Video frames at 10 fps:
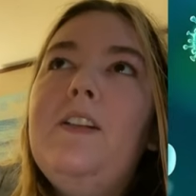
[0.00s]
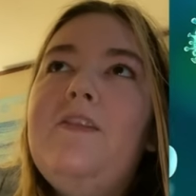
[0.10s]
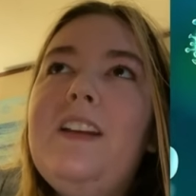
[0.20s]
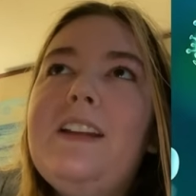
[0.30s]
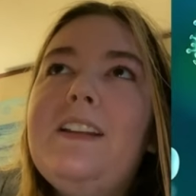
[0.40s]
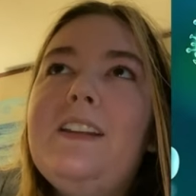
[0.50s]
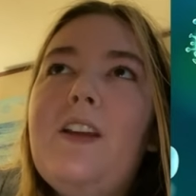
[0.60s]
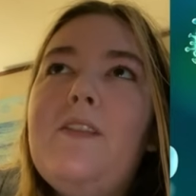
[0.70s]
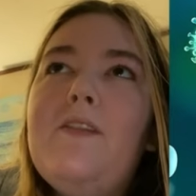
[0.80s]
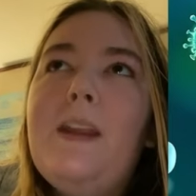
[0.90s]
Vicks
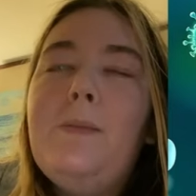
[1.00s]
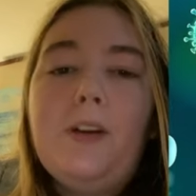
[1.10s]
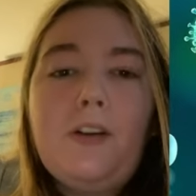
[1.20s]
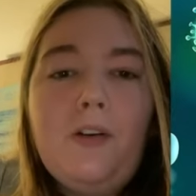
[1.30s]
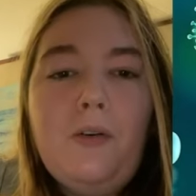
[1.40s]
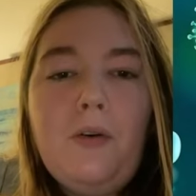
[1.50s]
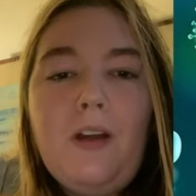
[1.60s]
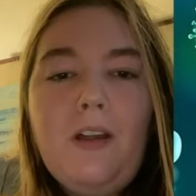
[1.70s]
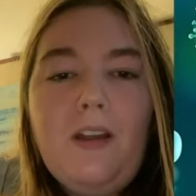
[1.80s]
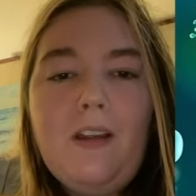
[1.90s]
Vapor Cool,
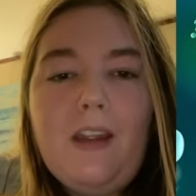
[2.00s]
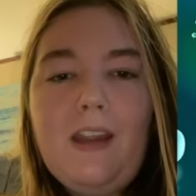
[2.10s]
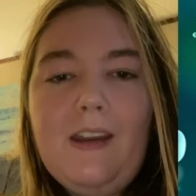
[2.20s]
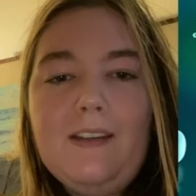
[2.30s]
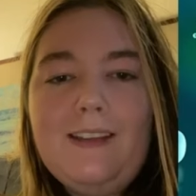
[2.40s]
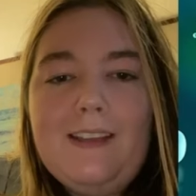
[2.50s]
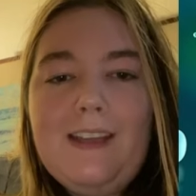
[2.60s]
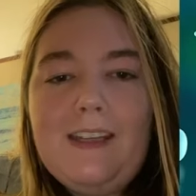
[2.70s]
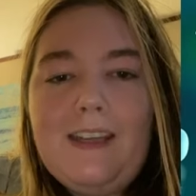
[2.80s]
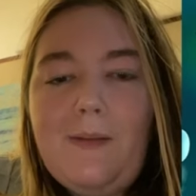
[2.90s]
and it's the
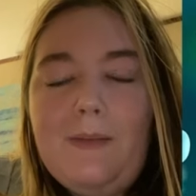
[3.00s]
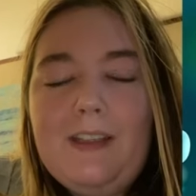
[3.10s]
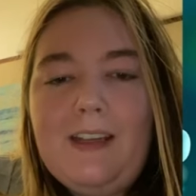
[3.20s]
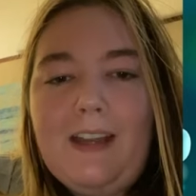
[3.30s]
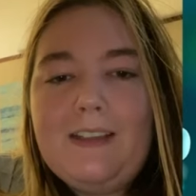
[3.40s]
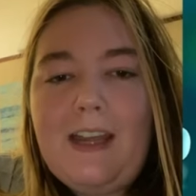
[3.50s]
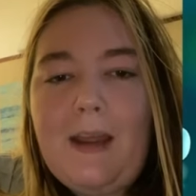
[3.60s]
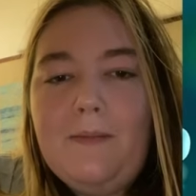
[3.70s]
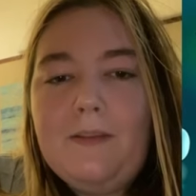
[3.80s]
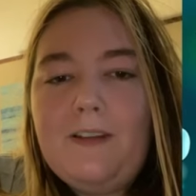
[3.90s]
daytime and the
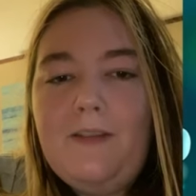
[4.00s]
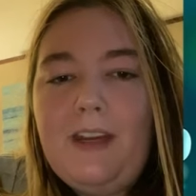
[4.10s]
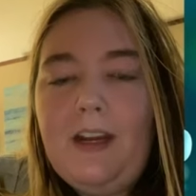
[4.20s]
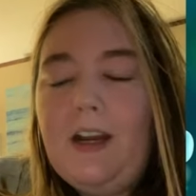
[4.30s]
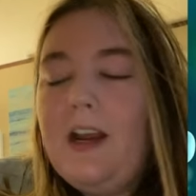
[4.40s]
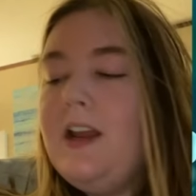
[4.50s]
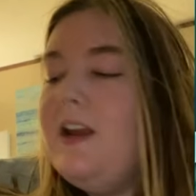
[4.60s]
nighttime severe.